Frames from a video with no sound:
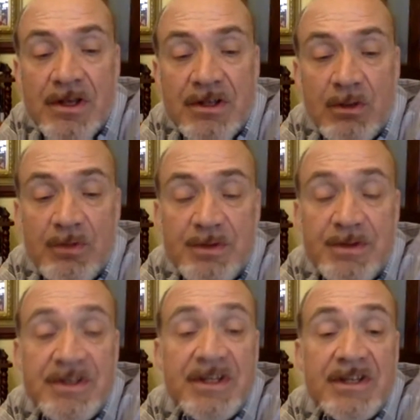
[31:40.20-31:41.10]
So what this
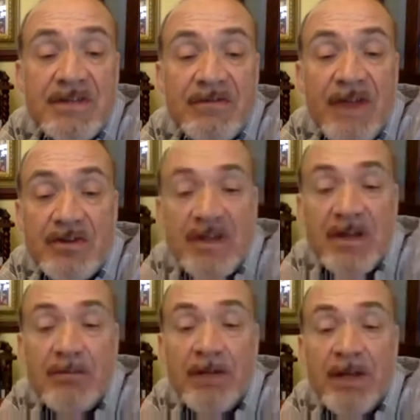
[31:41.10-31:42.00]
means is a factory
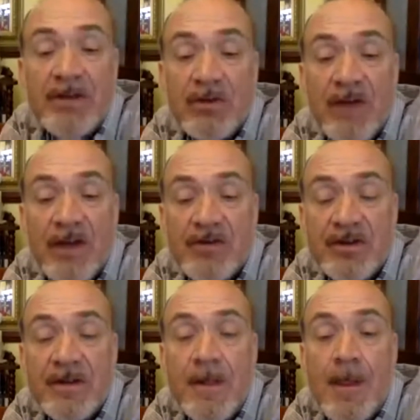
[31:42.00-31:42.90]
here, plain dog
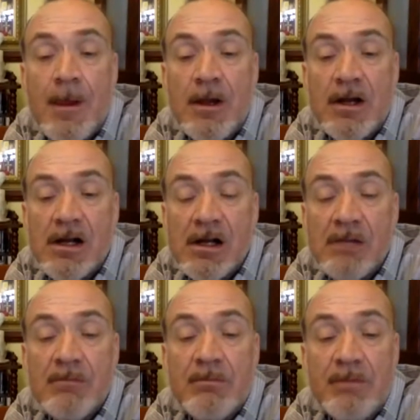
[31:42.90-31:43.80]
factory,
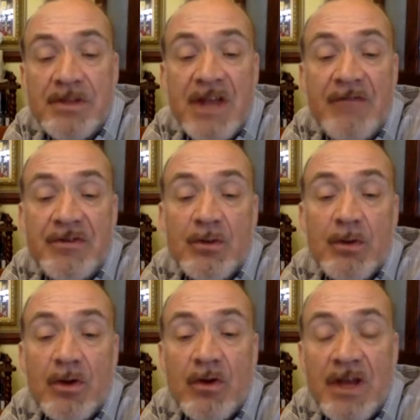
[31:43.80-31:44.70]
means every
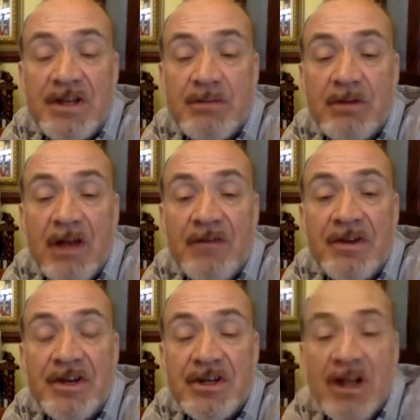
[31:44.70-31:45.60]
dog created will have
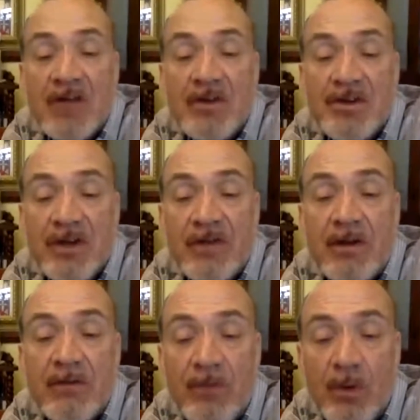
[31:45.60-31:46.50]
an initial hungry and tired
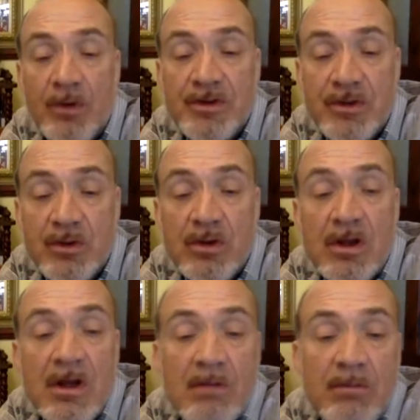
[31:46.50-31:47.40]
value of 4 and 2,
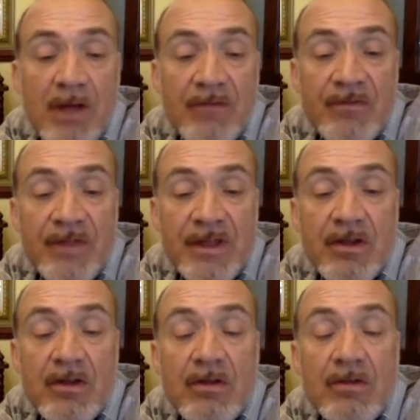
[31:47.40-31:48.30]
but the